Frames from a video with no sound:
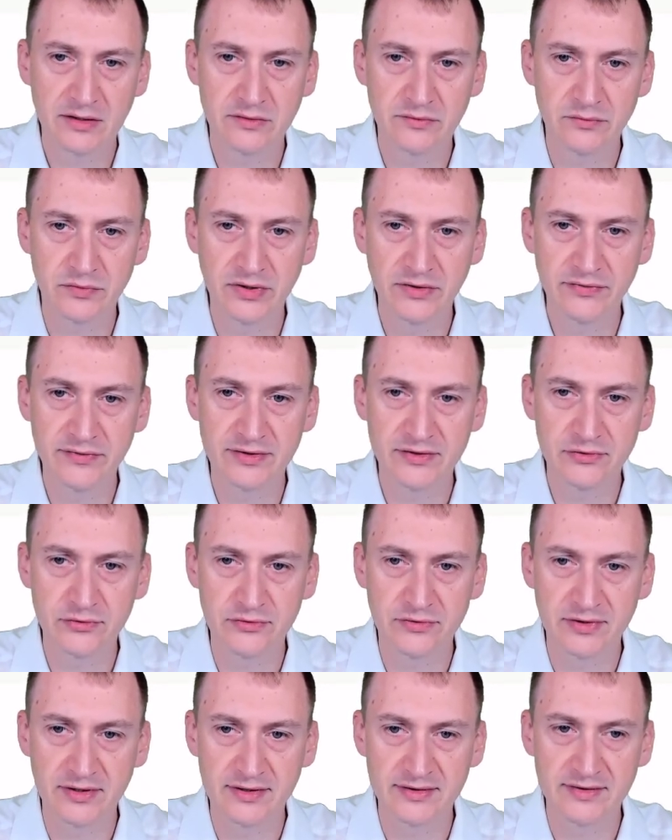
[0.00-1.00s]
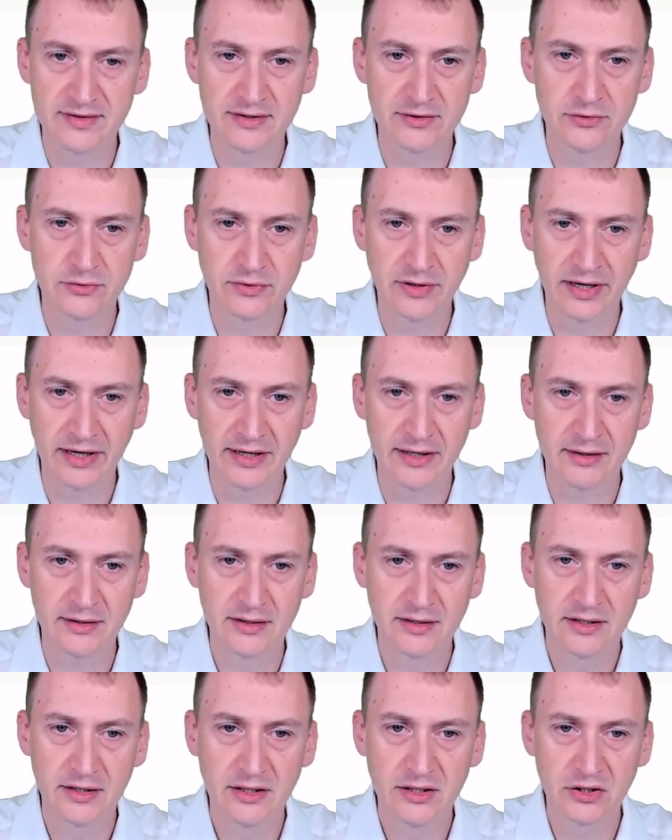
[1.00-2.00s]
With this utility, you can
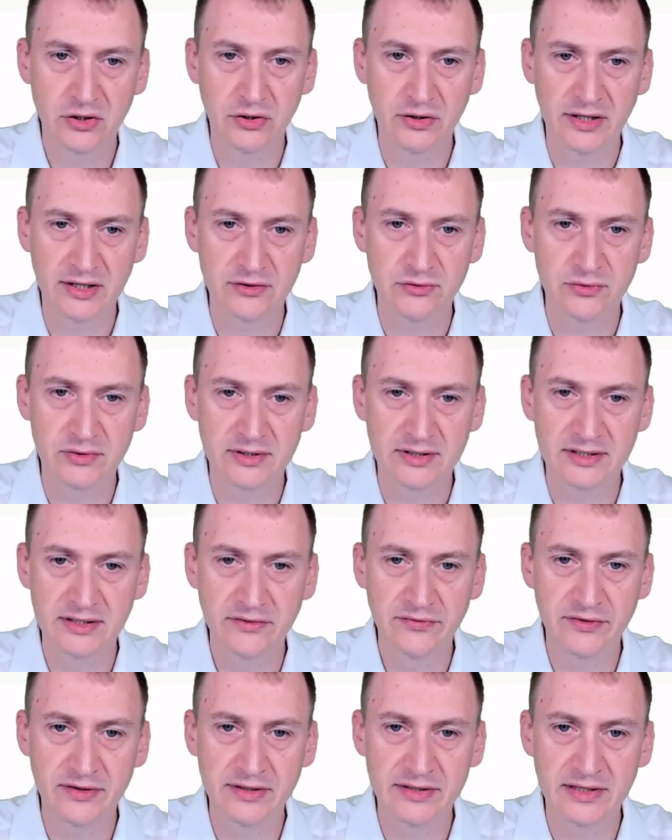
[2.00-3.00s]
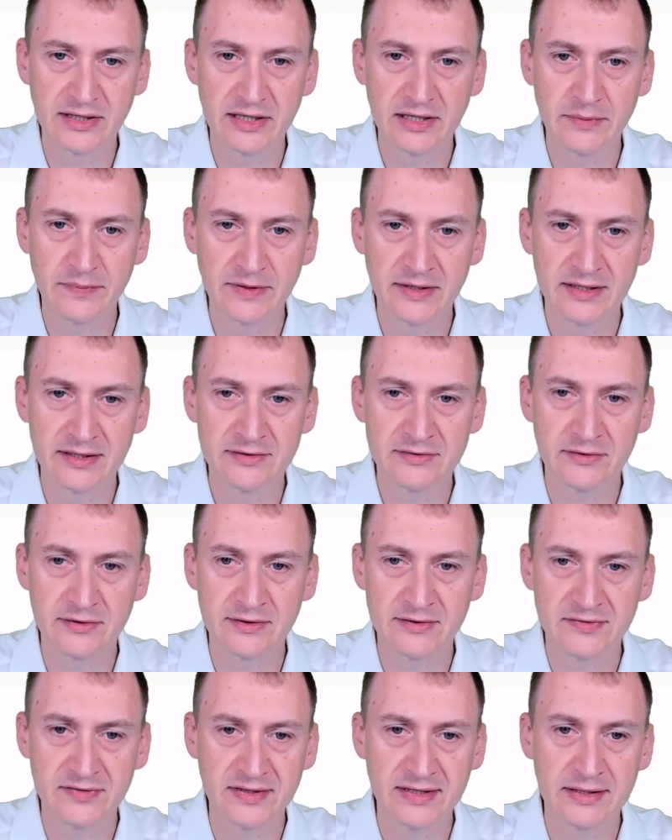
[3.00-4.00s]
connect to a different database on
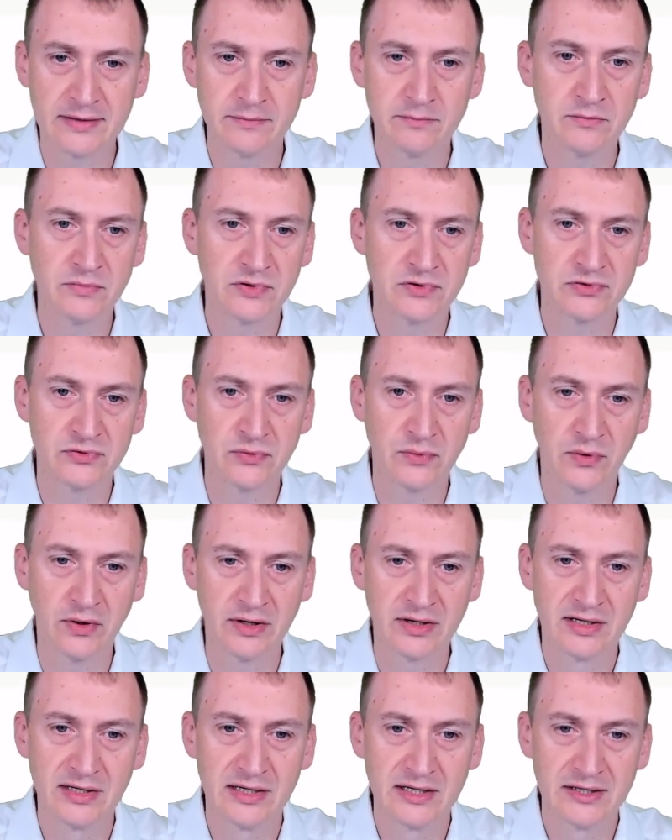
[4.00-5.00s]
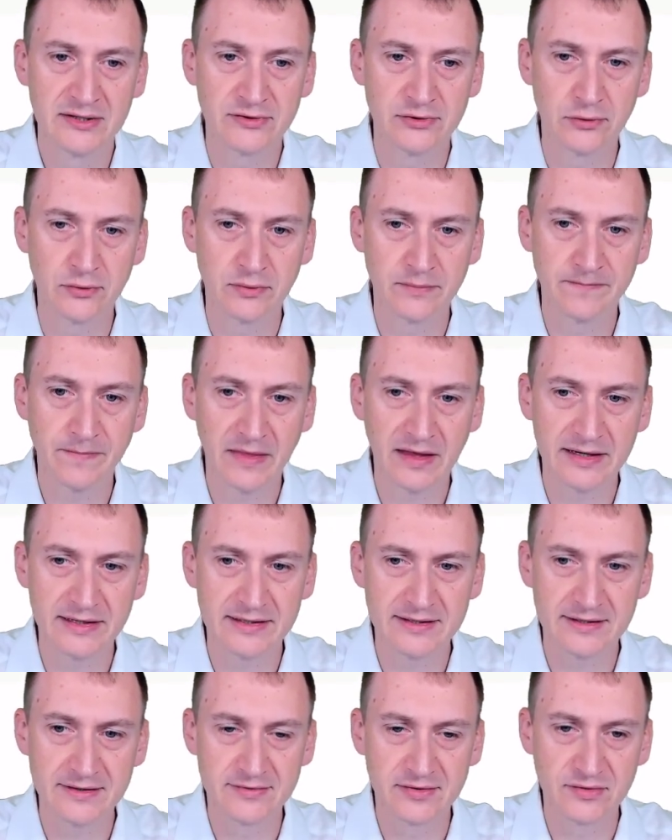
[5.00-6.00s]
the same, so on. So
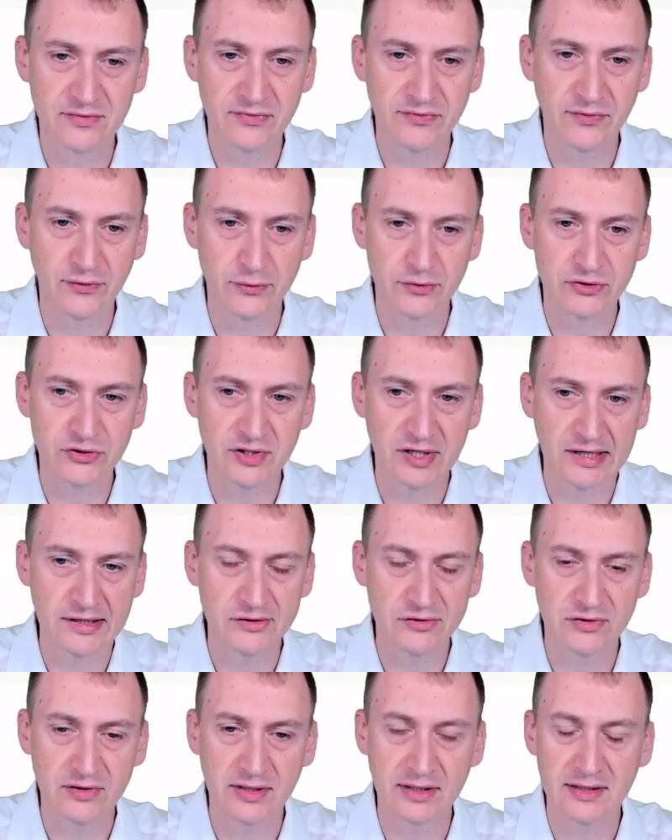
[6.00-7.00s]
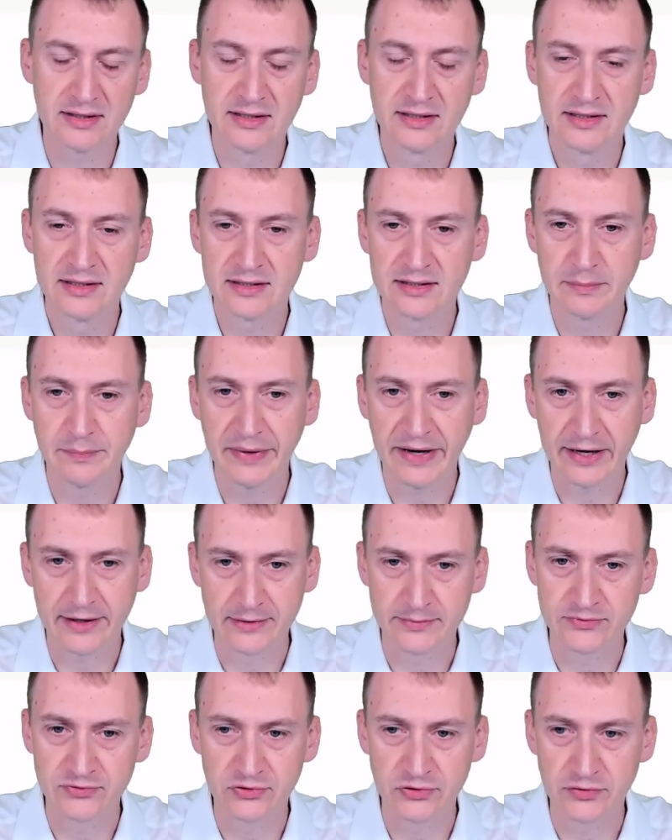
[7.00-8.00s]
this is for changing the
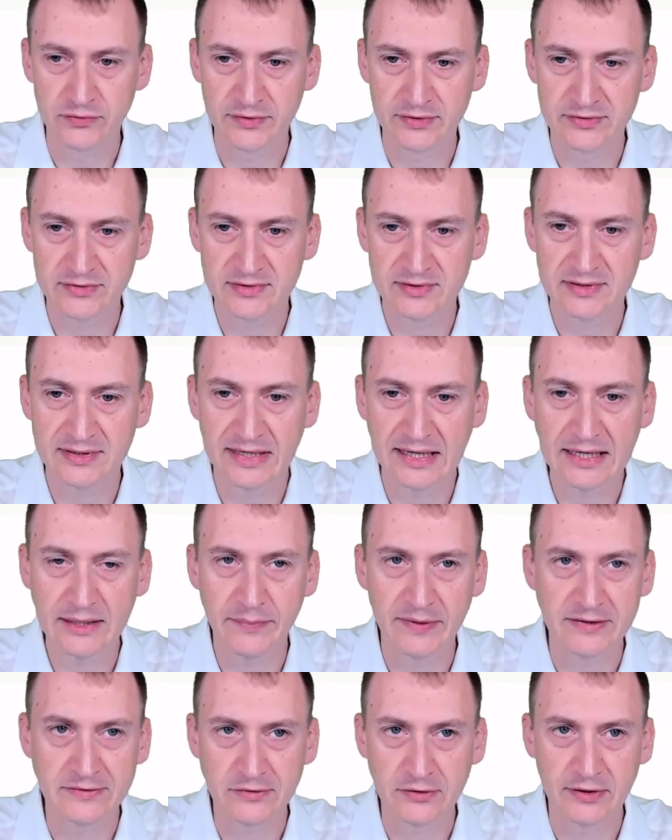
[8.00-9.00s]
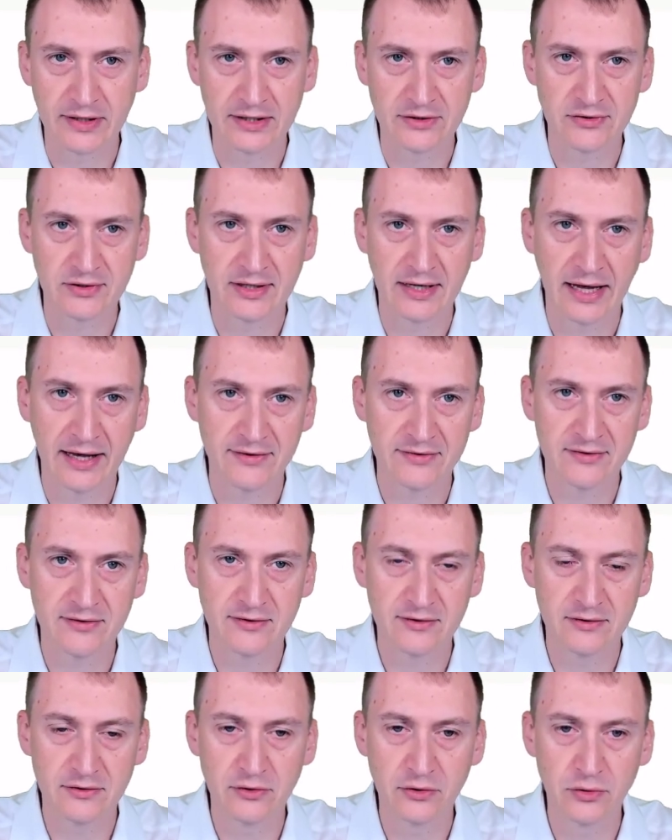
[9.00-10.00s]
backup server's database connection. It
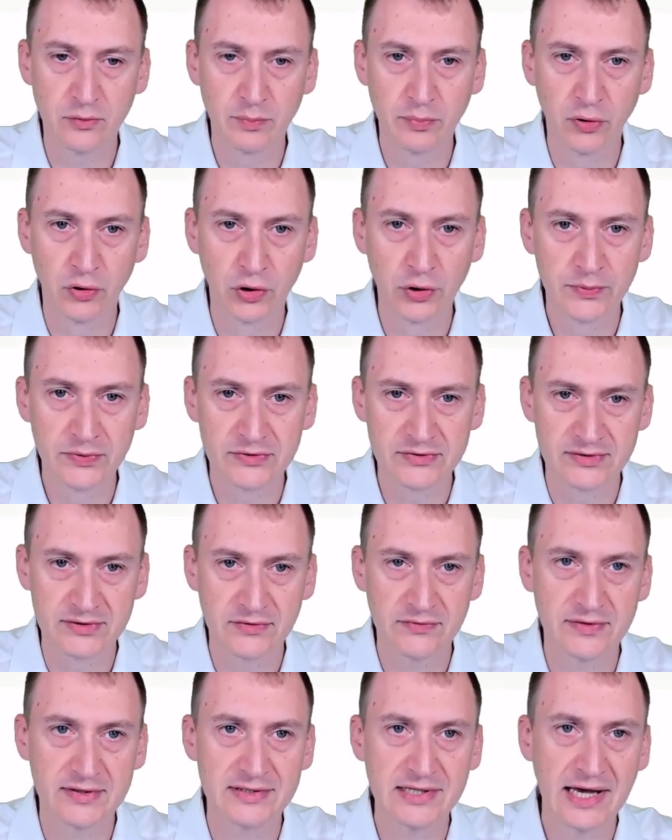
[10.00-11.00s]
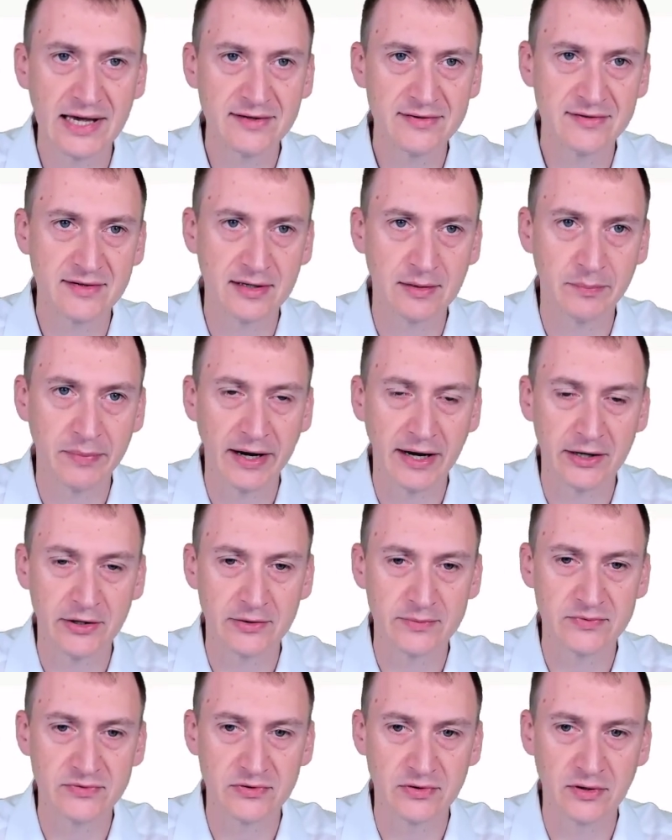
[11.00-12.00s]
has no purposes for testing
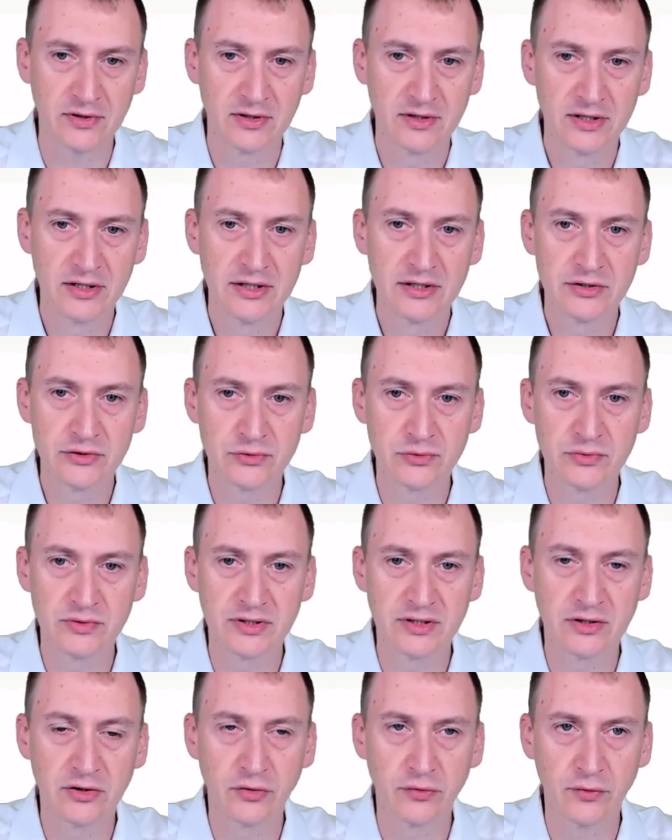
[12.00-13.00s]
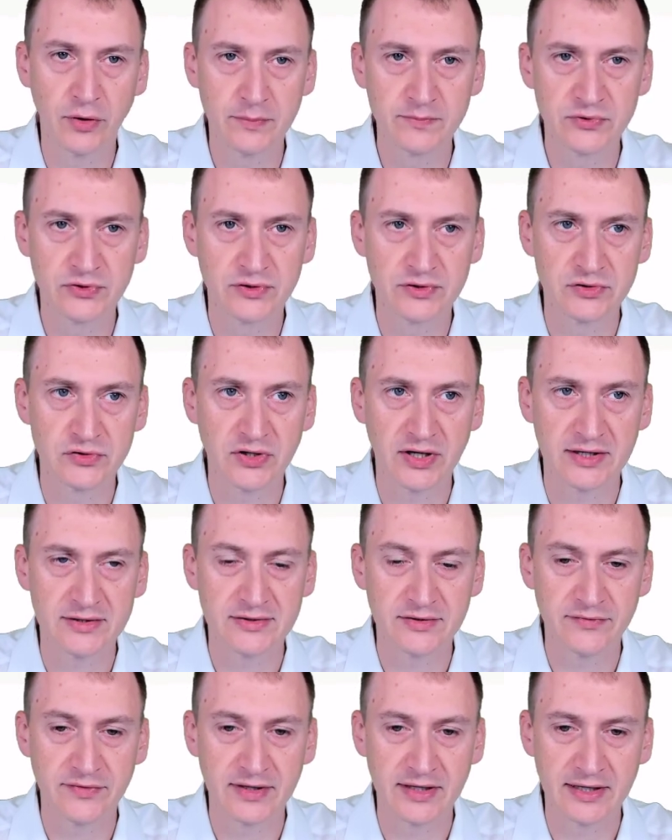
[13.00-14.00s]
backups or doing corruption checks
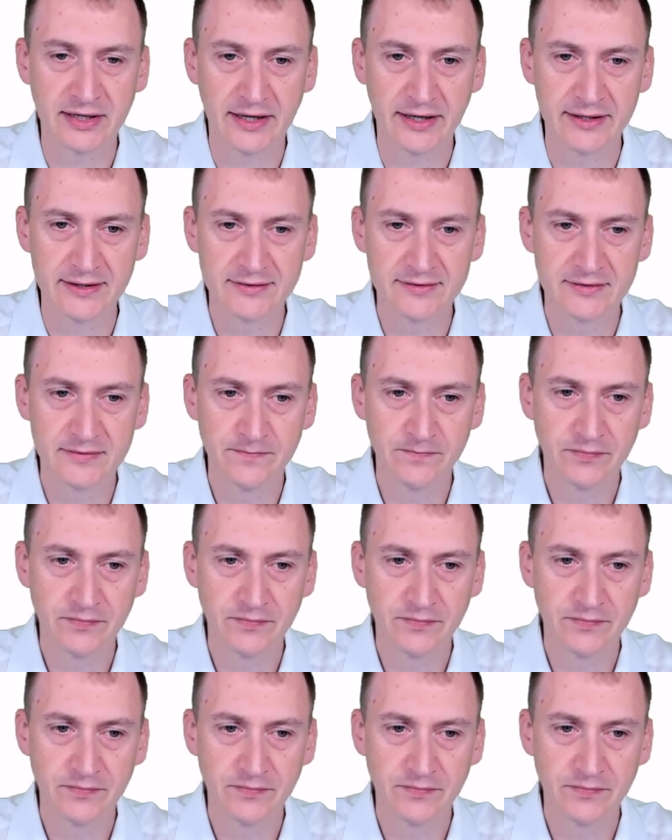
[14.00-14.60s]
of any kind.